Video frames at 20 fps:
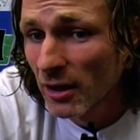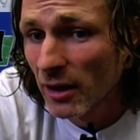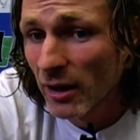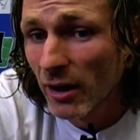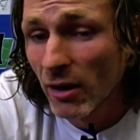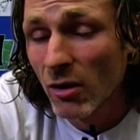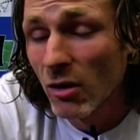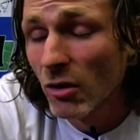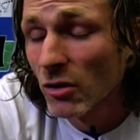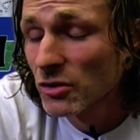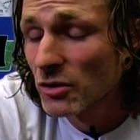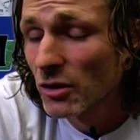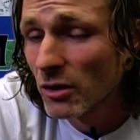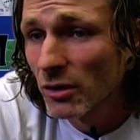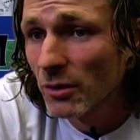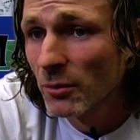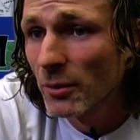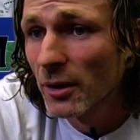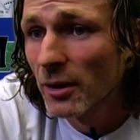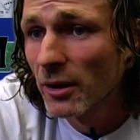and alcohol is not
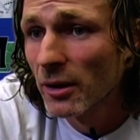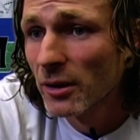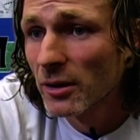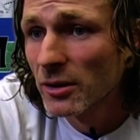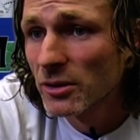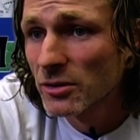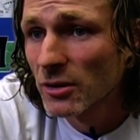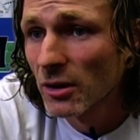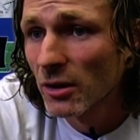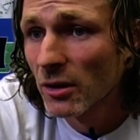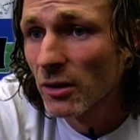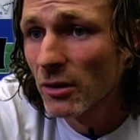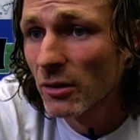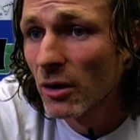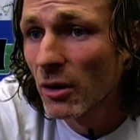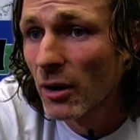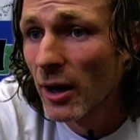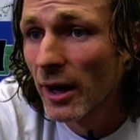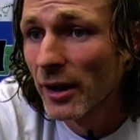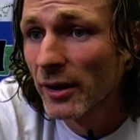going to
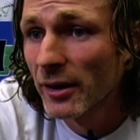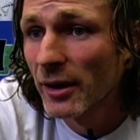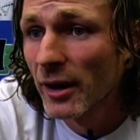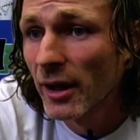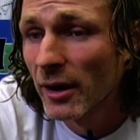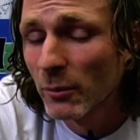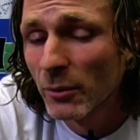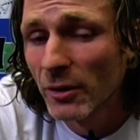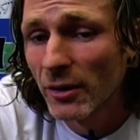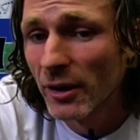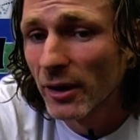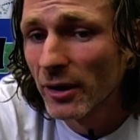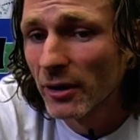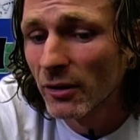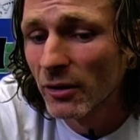go hand in hand with that.